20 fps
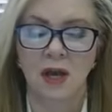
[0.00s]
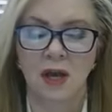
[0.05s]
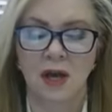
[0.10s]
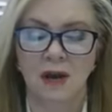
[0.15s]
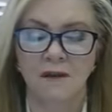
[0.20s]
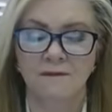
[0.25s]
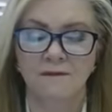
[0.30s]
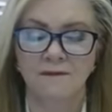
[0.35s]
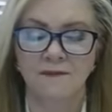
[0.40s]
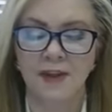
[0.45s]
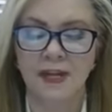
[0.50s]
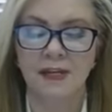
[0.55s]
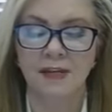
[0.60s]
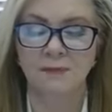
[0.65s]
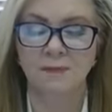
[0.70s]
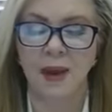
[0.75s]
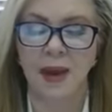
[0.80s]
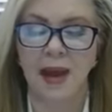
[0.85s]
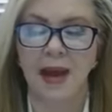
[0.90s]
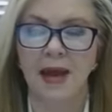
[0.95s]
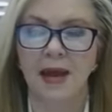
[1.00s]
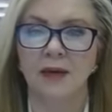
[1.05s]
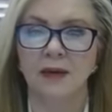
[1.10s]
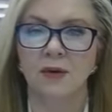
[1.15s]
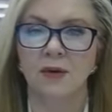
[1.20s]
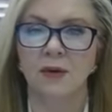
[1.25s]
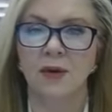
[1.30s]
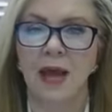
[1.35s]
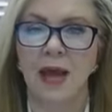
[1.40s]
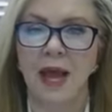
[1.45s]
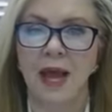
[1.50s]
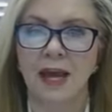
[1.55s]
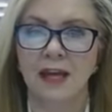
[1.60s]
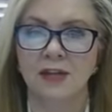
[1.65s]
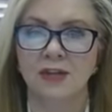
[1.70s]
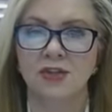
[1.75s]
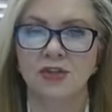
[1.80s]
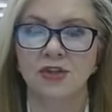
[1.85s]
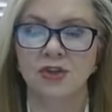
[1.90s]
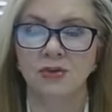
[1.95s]
uh, feedback
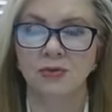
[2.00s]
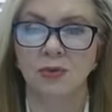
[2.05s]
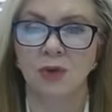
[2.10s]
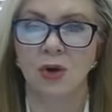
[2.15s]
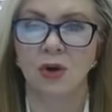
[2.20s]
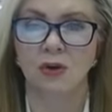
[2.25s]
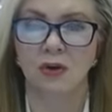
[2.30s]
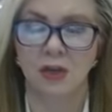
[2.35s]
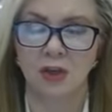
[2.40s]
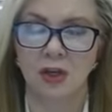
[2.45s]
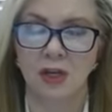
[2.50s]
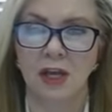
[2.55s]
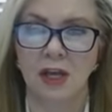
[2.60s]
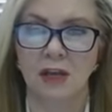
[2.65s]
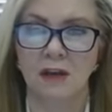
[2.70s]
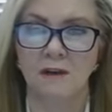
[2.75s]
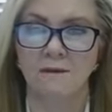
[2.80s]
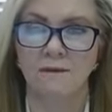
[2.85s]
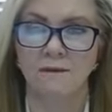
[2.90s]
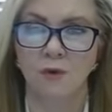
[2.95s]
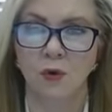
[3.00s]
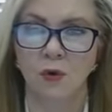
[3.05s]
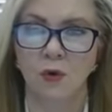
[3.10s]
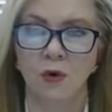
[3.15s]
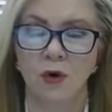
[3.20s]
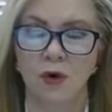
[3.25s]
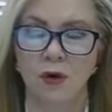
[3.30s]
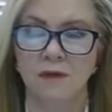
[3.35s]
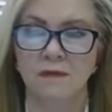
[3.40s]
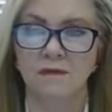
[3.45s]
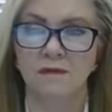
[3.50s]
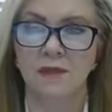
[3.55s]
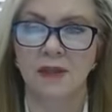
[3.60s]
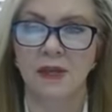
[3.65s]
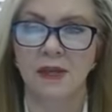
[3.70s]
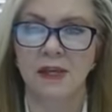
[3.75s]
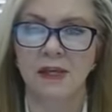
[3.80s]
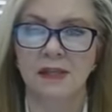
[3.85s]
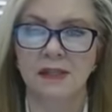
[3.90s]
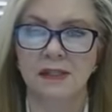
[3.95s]
as you are looking for
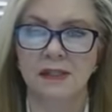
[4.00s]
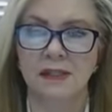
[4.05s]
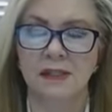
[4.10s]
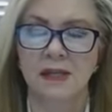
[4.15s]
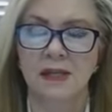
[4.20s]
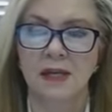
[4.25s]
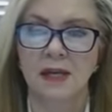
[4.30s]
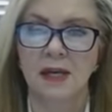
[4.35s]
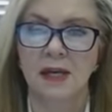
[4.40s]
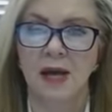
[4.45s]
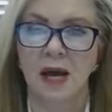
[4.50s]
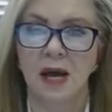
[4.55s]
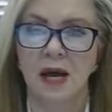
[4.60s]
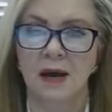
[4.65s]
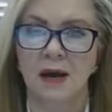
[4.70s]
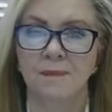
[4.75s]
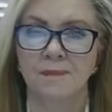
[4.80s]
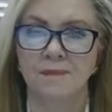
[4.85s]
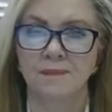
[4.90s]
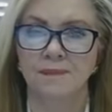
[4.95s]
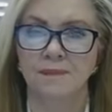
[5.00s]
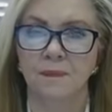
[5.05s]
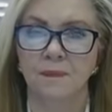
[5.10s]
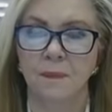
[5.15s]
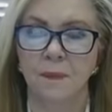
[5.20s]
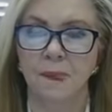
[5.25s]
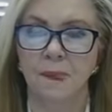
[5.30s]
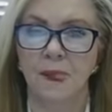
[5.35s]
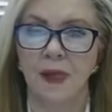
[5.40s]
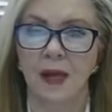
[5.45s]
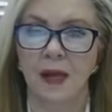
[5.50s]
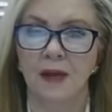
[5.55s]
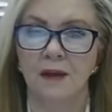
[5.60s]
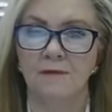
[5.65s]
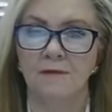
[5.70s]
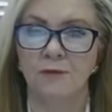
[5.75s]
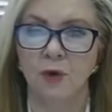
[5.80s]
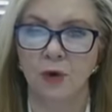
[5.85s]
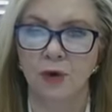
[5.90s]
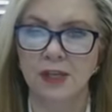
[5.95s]
these um,
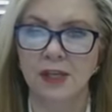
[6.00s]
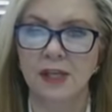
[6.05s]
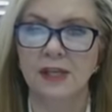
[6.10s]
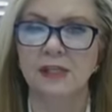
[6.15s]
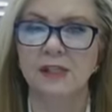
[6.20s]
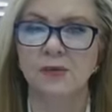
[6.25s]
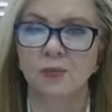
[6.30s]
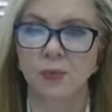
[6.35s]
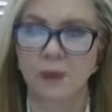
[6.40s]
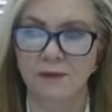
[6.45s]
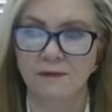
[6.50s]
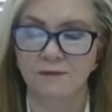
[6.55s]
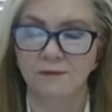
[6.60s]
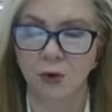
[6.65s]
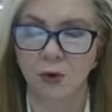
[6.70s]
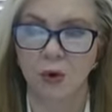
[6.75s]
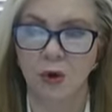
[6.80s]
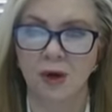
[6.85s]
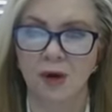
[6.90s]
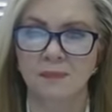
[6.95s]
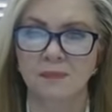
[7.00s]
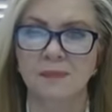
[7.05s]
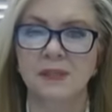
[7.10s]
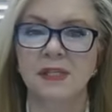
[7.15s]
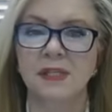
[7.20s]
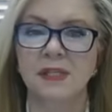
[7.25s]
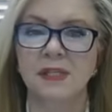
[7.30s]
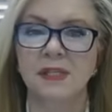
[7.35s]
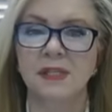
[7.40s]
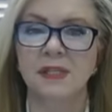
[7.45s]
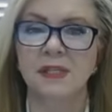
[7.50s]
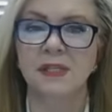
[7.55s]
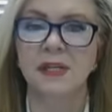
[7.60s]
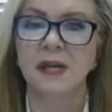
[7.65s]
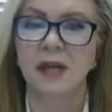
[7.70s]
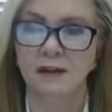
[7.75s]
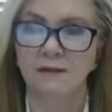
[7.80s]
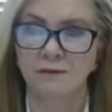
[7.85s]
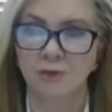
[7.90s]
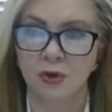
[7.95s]
for these reforms
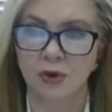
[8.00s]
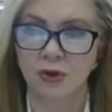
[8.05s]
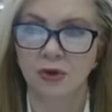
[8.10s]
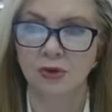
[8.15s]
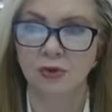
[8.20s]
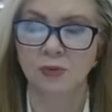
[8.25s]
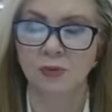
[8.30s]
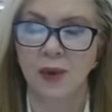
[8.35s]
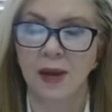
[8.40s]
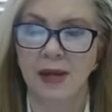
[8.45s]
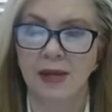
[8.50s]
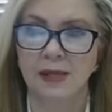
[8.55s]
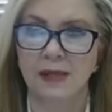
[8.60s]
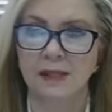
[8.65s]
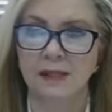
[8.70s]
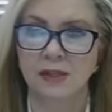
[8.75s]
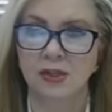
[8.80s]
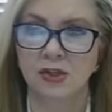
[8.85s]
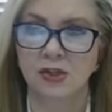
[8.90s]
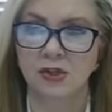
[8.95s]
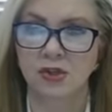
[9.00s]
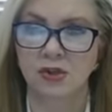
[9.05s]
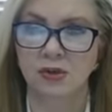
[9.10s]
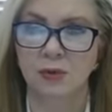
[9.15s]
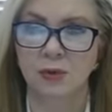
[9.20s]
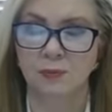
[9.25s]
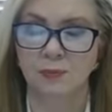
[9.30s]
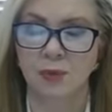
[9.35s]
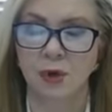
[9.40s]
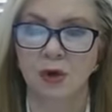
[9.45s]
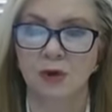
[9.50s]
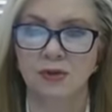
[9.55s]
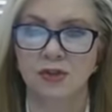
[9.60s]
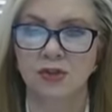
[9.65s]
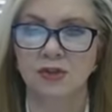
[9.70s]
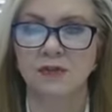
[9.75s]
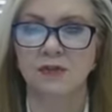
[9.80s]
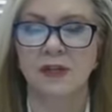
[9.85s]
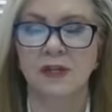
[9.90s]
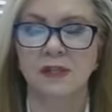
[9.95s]
and for new ways to
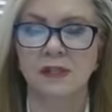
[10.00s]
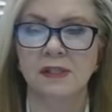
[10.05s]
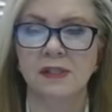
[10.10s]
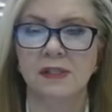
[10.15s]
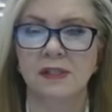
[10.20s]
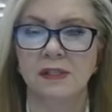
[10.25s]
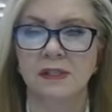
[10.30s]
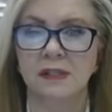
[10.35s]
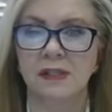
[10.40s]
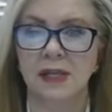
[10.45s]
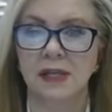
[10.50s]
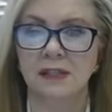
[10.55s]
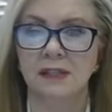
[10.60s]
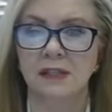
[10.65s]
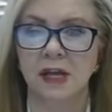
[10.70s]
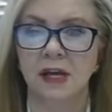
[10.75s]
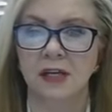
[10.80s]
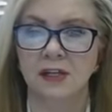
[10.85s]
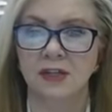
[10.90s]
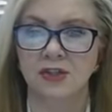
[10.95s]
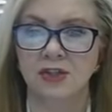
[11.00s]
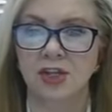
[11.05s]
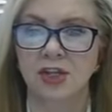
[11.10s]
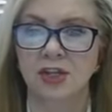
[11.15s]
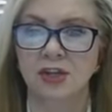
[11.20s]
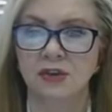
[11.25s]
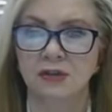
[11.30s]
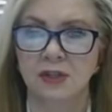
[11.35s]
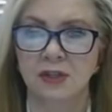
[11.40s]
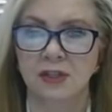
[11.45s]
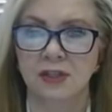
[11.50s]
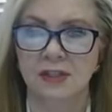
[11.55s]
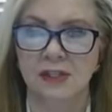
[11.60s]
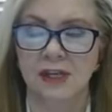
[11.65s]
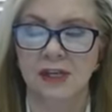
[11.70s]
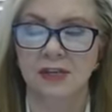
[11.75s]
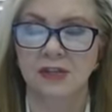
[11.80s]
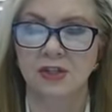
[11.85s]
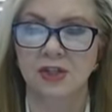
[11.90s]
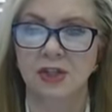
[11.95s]
approach this technology
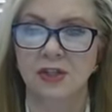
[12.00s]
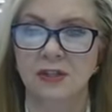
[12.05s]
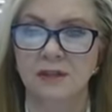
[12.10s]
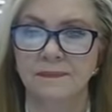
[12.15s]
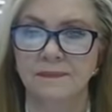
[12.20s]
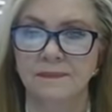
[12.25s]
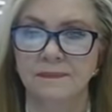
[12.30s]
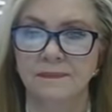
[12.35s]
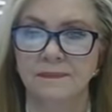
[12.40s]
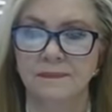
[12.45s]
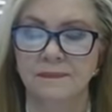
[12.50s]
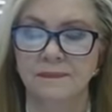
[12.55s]
utilization.